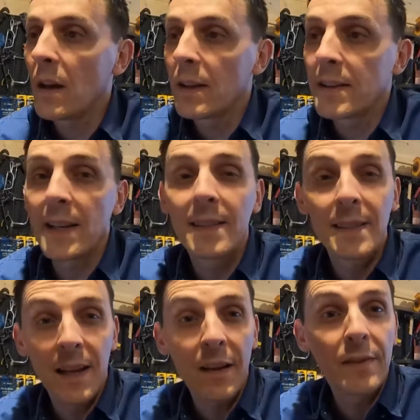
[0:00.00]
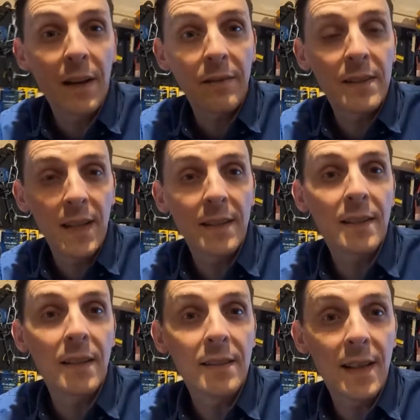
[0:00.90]
center to left, left to
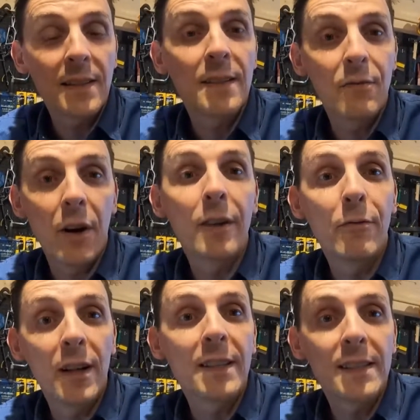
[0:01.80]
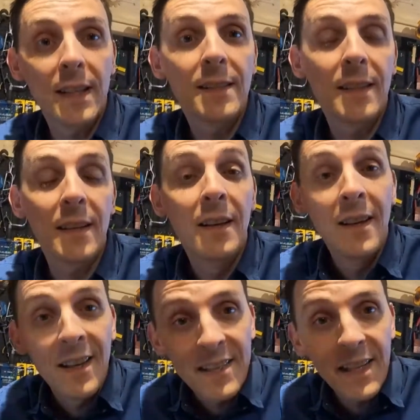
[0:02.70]
center, center to right, right to center,
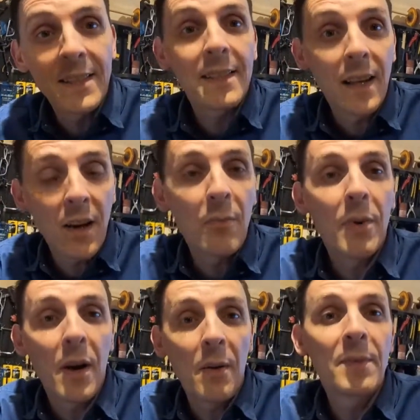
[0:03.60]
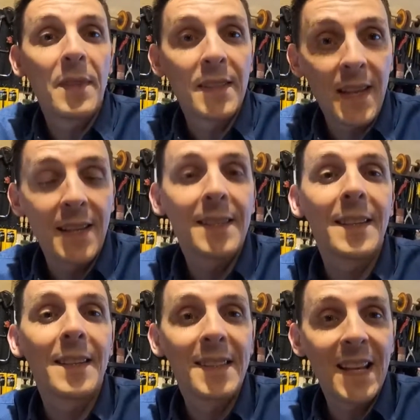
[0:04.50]
center to up, up to
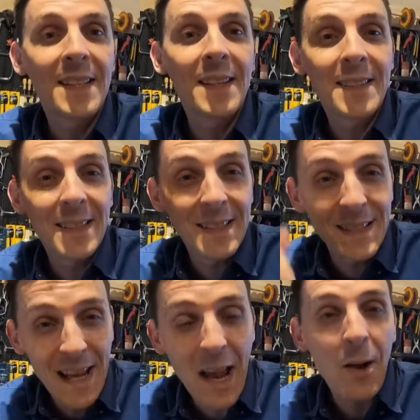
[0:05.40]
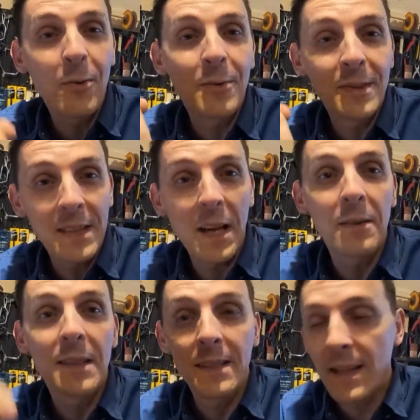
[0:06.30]
center, center to down,
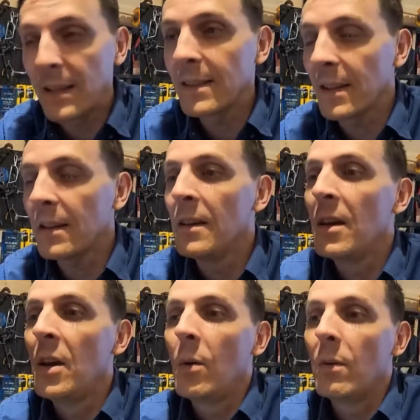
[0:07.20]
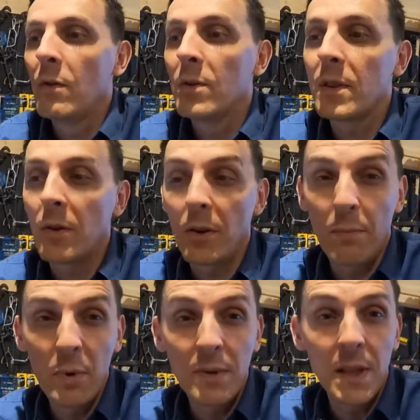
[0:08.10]
down to center. We've also got a
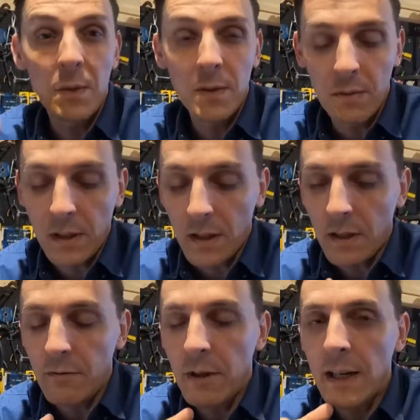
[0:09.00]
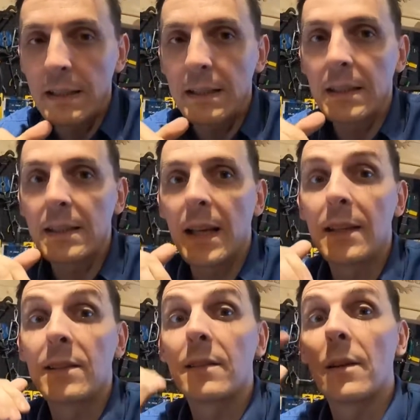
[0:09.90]
boot sequence where he kind of raises his
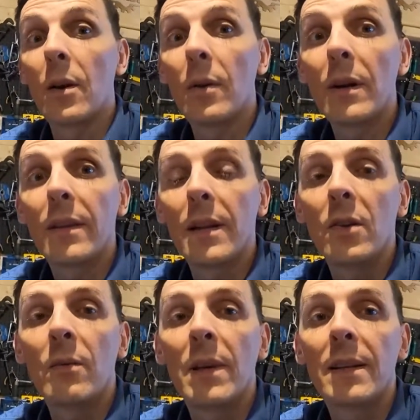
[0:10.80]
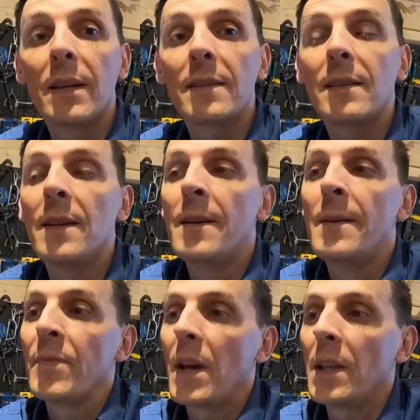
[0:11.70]
head slower than he normally does.
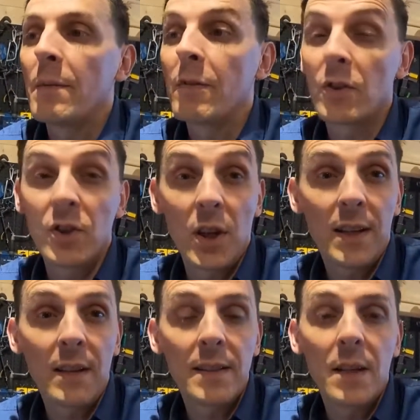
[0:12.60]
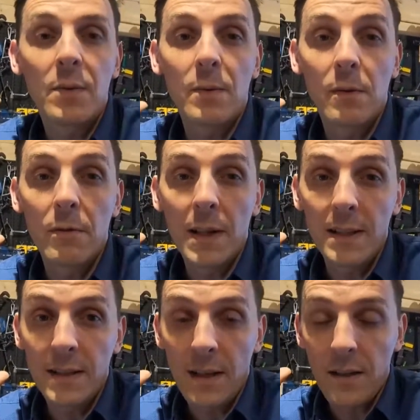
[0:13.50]
And then we've got a shutdown sequence where he
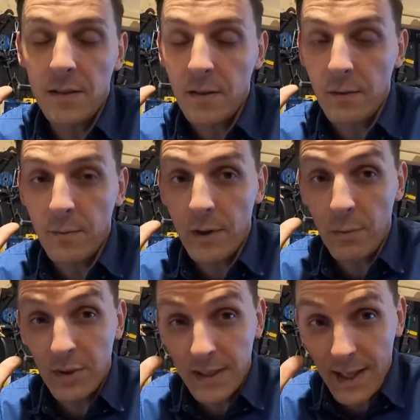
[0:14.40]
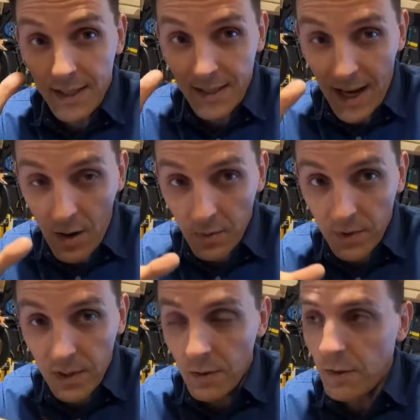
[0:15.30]
raises, where he puts his head down
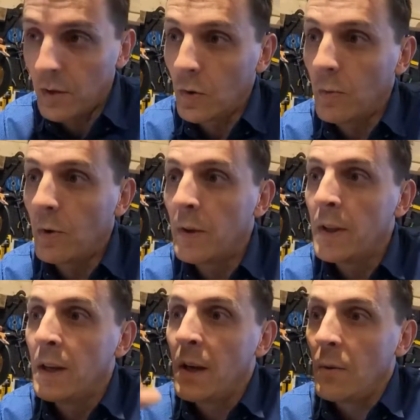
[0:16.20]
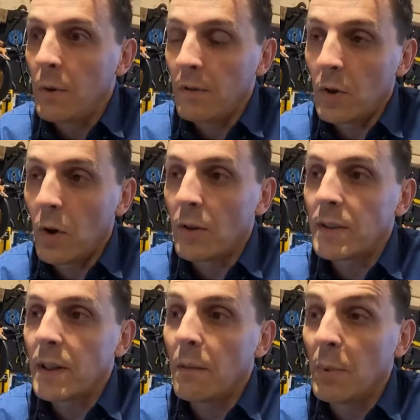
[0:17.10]
slower than normal. We've got
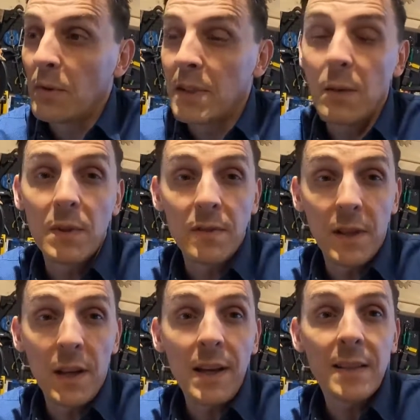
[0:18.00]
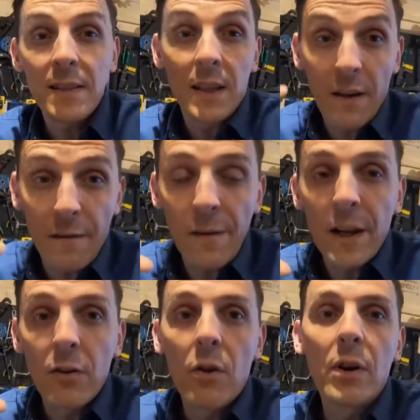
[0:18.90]
a boot sequence for the lights, so they kind of
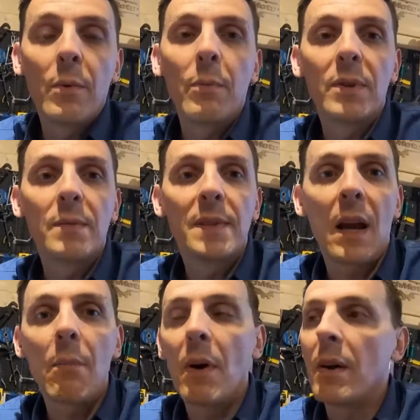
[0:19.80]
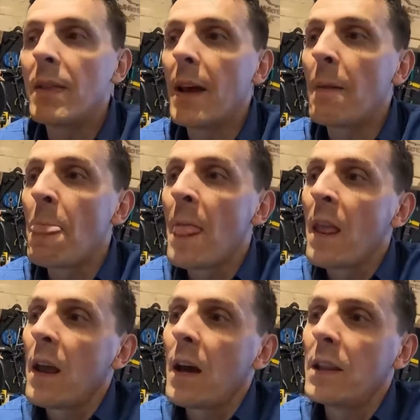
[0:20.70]
flicker on, and we'll put some sound behind that.
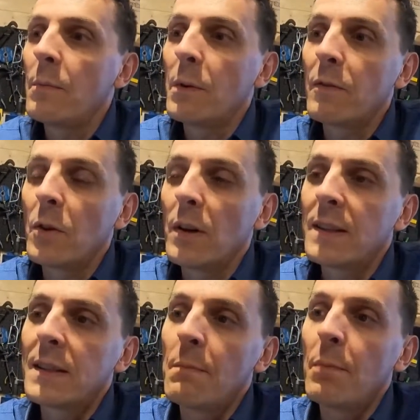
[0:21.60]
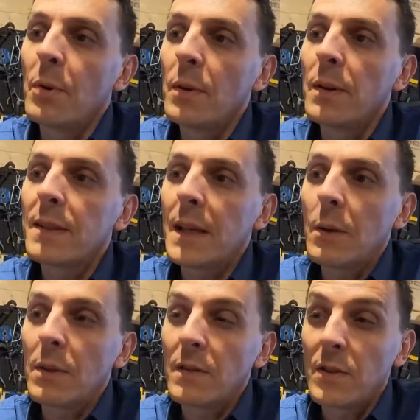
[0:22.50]
And then we've got a simple
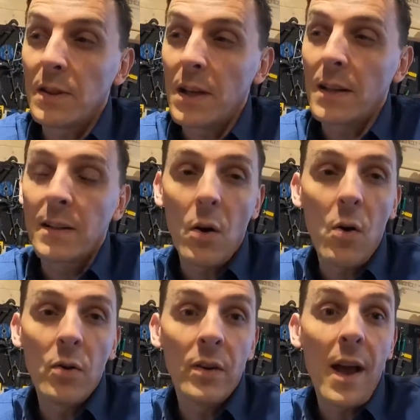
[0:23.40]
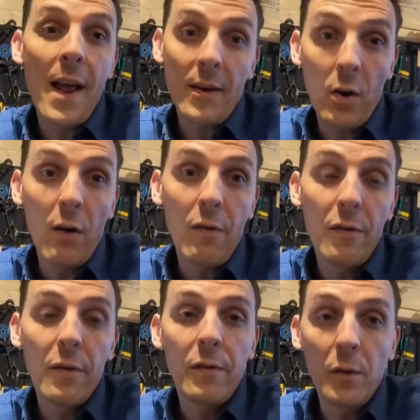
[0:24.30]
sequence for just lights on and
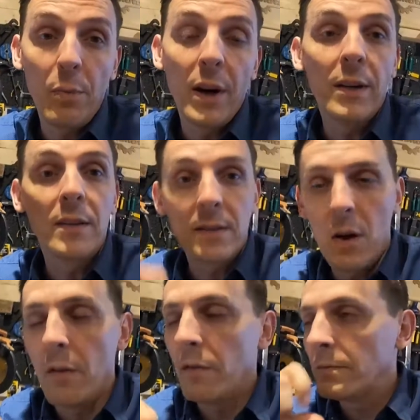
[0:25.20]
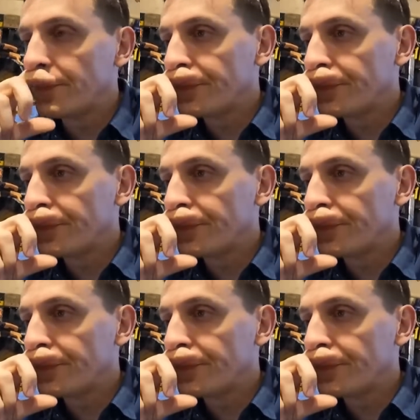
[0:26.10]
off, full brightness off.